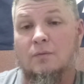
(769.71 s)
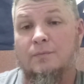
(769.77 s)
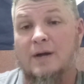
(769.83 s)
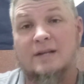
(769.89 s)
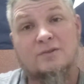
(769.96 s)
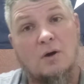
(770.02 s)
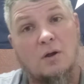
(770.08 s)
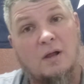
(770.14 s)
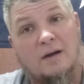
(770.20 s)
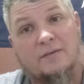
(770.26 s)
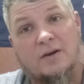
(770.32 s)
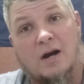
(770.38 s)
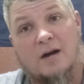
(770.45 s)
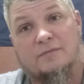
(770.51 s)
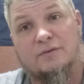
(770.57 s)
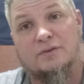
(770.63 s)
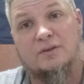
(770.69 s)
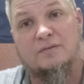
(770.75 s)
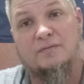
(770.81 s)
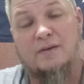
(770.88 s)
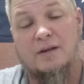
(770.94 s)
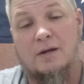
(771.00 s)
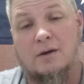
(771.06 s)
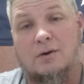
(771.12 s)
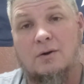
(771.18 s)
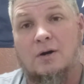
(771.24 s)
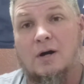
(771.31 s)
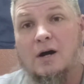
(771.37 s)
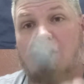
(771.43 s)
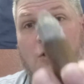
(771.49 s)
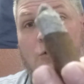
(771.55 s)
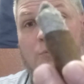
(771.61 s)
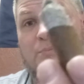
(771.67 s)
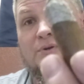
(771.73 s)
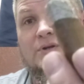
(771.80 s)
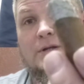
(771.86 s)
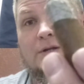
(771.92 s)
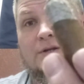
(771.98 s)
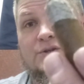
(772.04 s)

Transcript: That's all I've got for this video. I hope you did